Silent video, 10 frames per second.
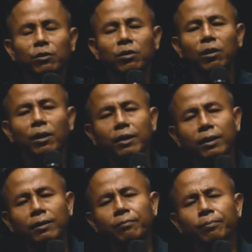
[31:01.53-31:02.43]
God.
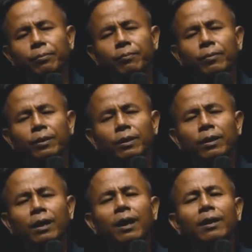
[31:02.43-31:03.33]

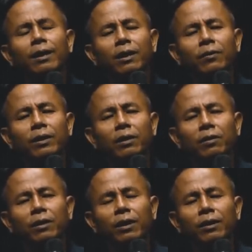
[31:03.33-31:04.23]
Hallelujah,
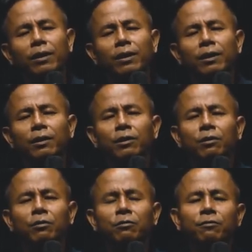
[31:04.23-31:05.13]
Lord
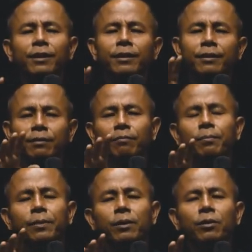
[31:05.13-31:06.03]
God. Feed
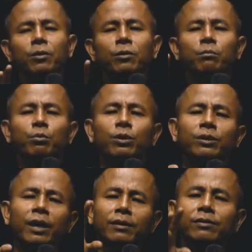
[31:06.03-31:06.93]
them,
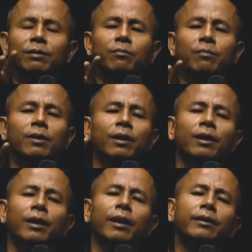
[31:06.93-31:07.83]
protect
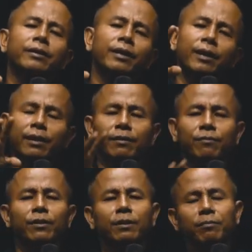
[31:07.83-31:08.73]
them, and care
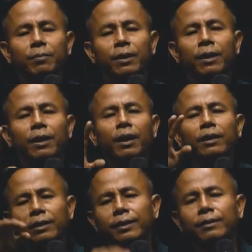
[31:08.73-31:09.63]
for them,
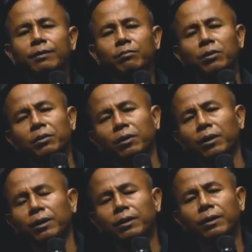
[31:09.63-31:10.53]
and lead them, Lord
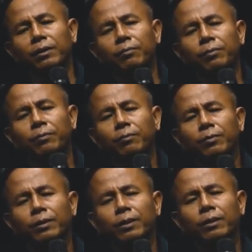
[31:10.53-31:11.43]

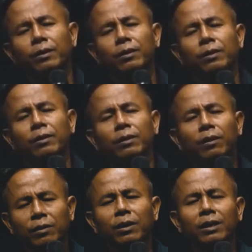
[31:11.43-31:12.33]
God.
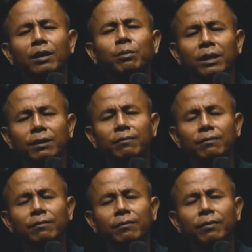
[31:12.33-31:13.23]
Lord God, I believe
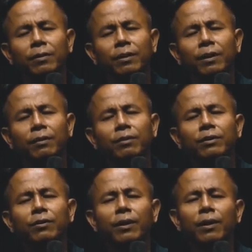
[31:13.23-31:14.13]
that
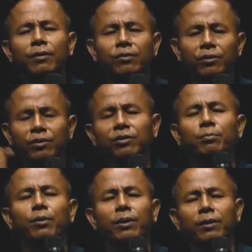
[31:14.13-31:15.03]
you answer this
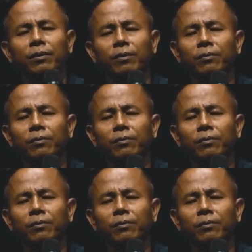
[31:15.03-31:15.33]
prayer.